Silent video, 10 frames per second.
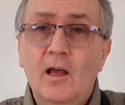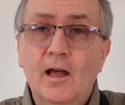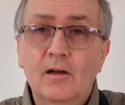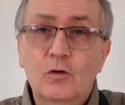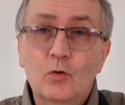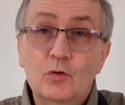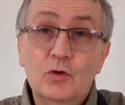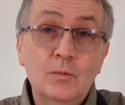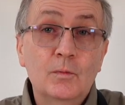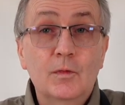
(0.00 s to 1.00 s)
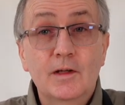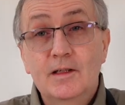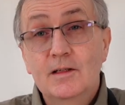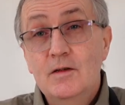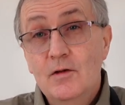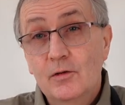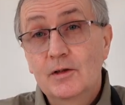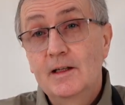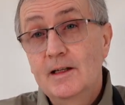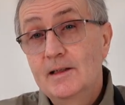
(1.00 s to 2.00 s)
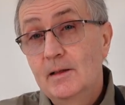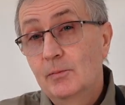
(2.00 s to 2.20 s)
and of course this is not an easy